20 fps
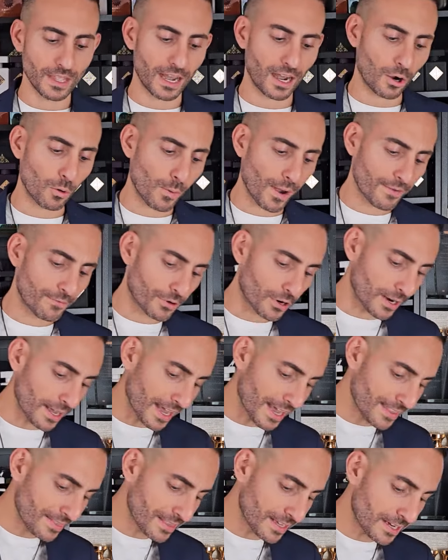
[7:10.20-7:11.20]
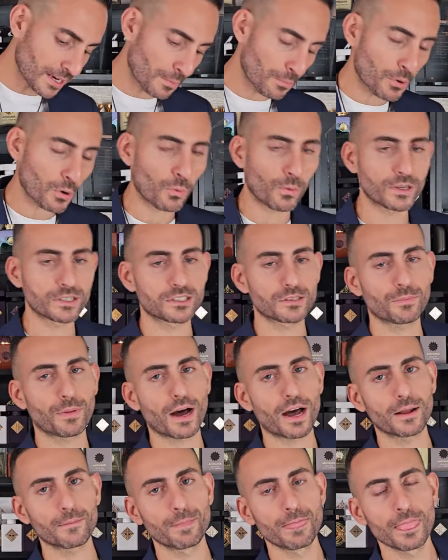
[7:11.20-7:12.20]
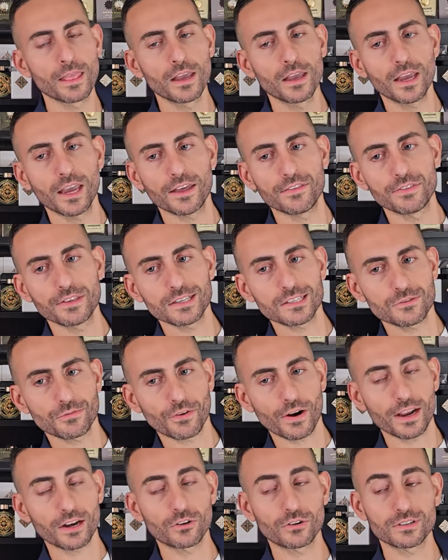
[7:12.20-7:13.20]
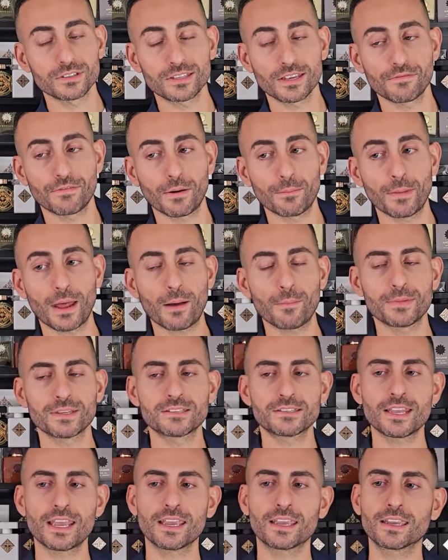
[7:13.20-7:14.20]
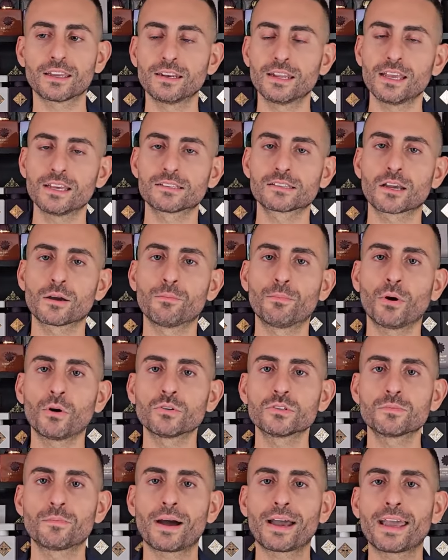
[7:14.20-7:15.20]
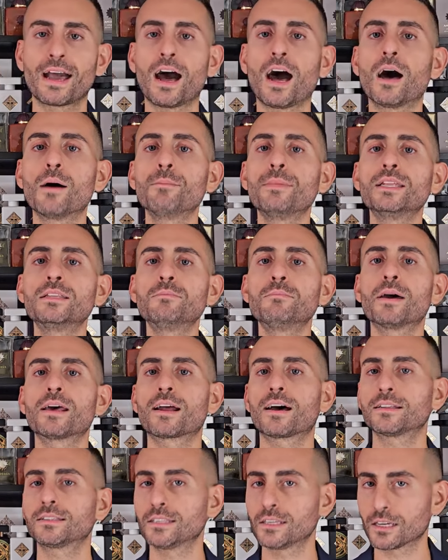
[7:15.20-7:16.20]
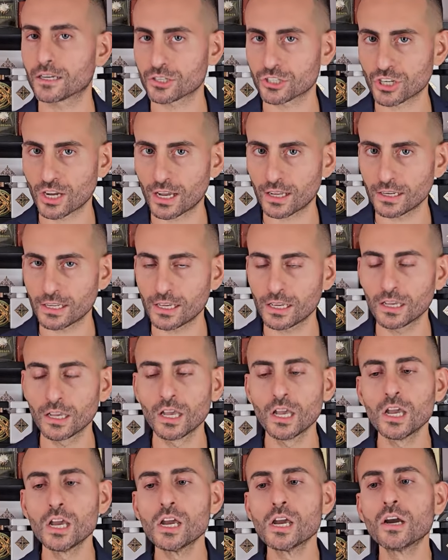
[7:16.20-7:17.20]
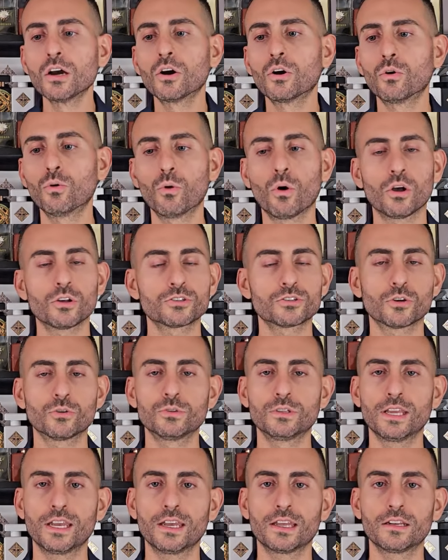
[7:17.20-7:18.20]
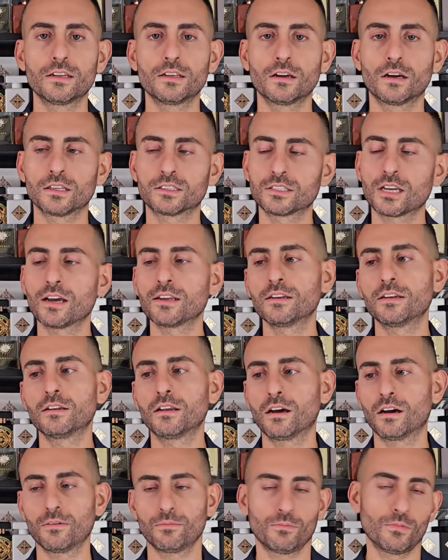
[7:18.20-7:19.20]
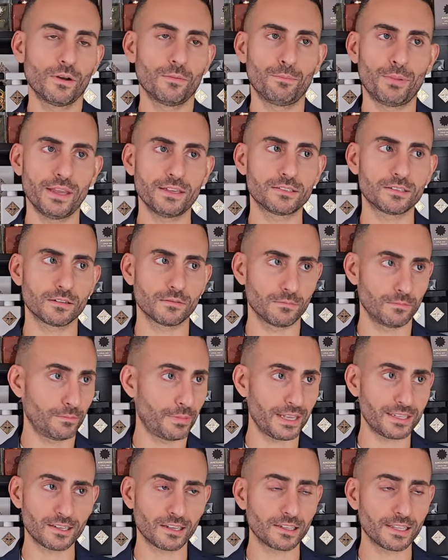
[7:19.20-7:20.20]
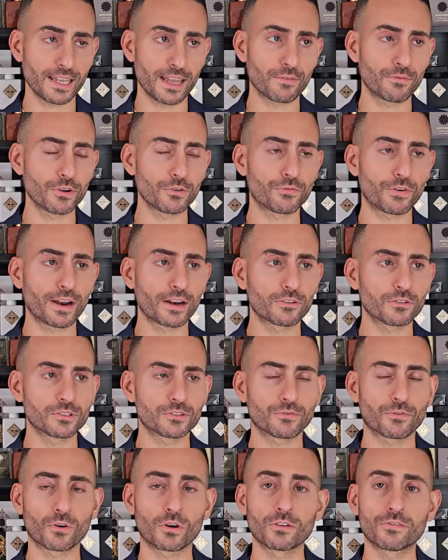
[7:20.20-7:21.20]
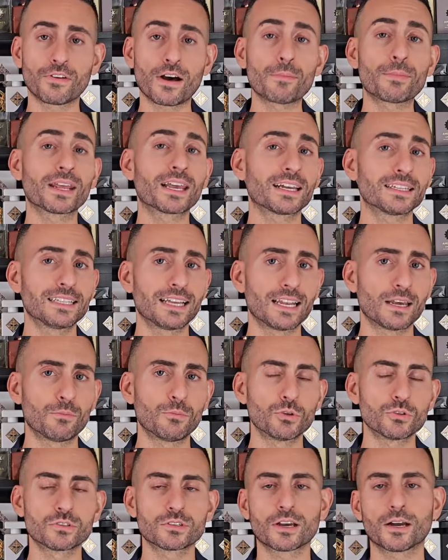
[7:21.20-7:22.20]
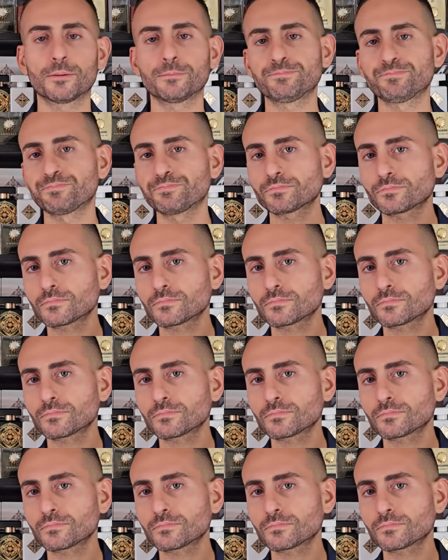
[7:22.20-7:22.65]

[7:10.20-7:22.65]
However, in the number one spot, and this fragrance, if I'm not mistaken, is composed by Hamid Merati Kashani, who also did a ton, basically every fragrance for Fabbrica della Musa.